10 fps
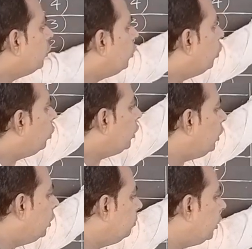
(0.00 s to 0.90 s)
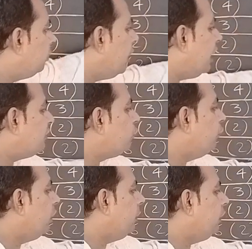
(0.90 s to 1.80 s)
The total number marks
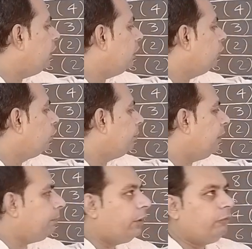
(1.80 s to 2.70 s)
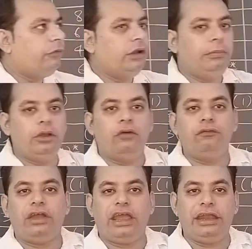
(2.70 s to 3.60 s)
will be, your paper will be
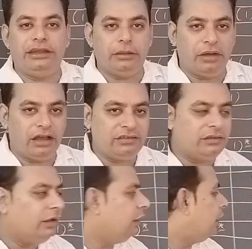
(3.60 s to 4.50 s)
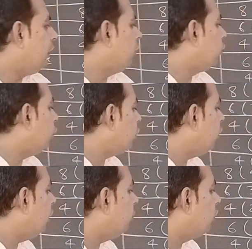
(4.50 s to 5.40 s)
of 80 marks and the
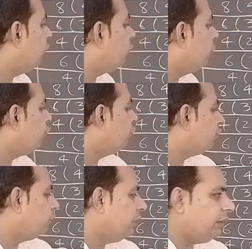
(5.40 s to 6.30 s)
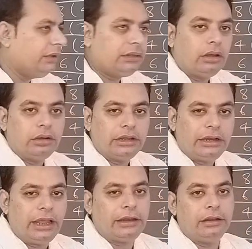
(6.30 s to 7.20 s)
total number of questions will be
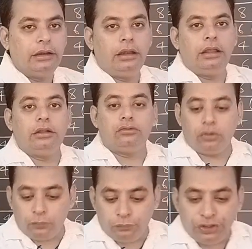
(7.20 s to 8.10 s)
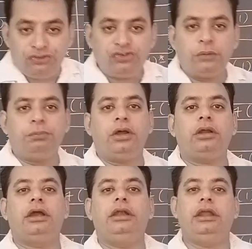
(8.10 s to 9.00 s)
39. So which
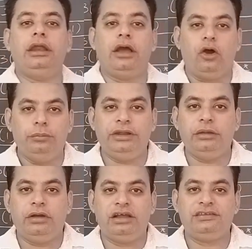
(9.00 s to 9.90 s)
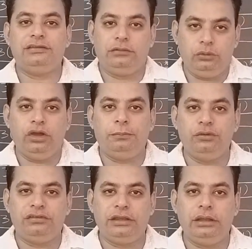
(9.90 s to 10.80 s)
chapter contain how many marks you have
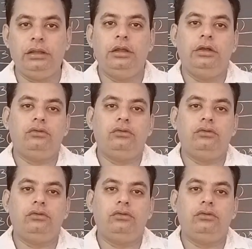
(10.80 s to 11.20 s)
to see.